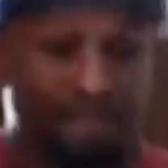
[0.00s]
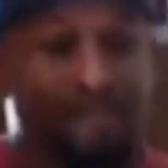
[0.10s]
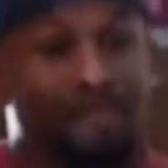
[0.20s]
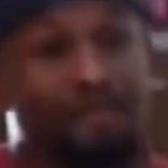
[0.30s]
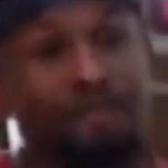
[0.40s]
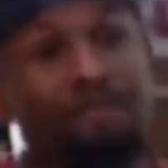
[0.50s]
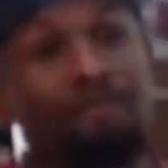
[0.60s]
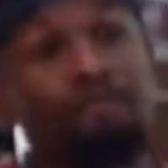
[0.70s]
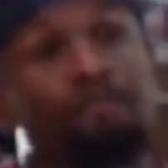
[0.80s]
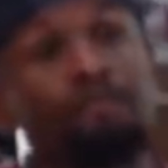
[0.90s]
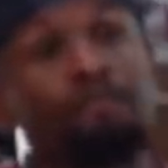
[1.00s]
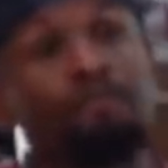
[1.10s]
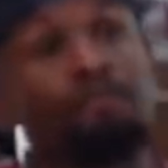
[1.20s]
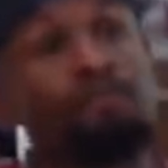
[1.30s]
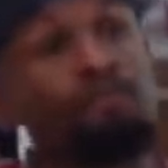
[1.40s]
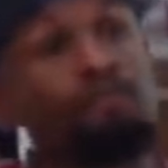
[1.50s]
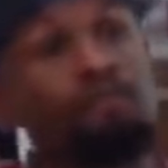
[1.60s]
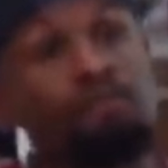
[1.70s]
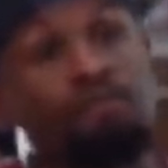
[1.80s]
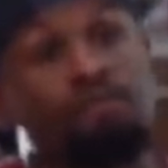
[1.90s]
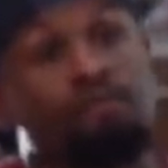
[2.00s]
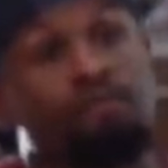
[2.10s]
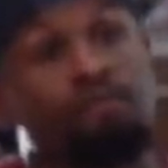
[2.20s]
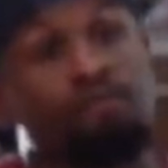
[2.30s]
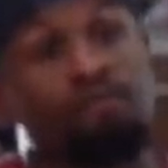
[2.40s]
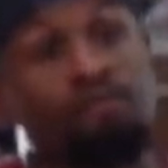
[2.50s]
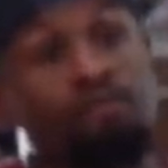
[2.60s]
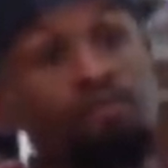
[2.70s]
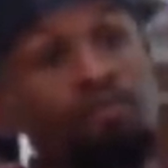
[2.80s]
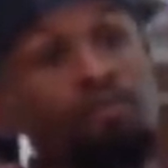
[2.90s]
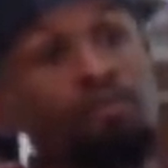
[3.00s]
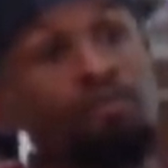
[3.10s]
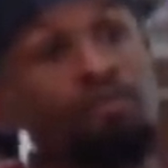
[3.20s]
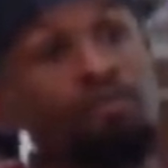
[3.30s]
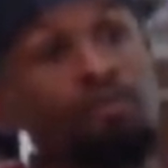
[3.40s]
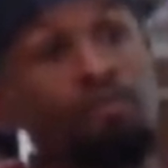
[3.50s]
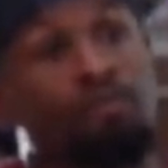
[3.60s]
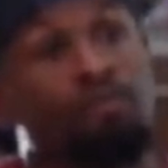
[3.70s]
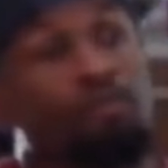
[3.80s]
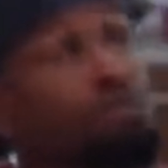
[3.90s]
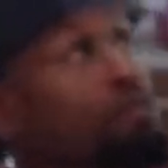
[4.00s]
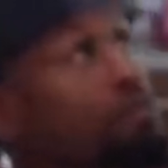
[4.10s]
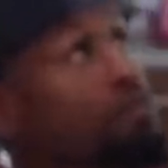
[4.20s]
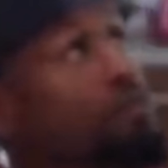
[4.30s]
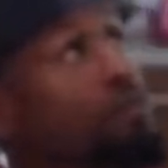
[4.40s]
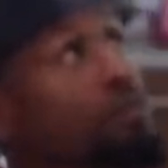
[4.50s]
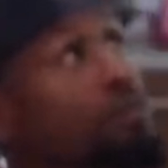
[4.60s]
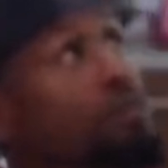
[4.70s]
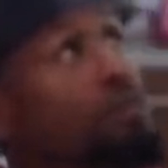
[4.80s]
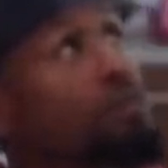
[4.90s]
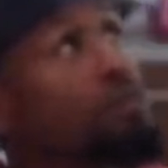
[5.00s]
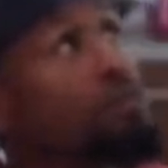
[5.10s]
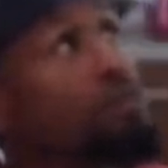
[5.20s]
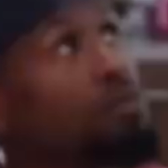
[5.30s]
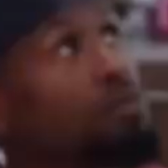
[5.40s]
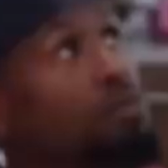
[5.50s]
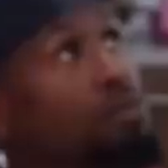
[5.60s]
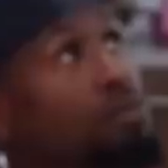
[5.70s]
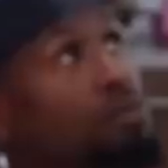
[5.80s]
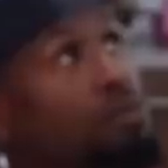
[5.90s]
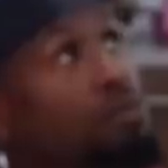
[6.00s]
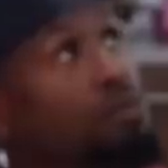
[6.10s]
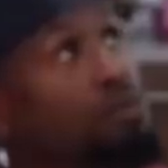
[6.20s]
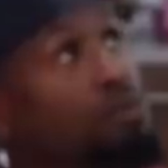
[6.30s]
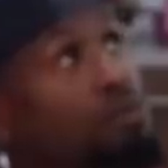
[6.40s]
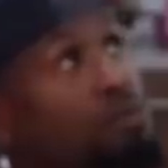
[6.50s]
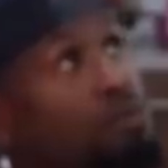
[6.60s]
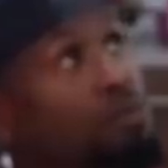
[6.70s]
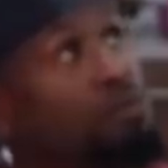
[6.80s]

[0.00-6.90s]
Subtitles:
No words are spoken by the person on screen.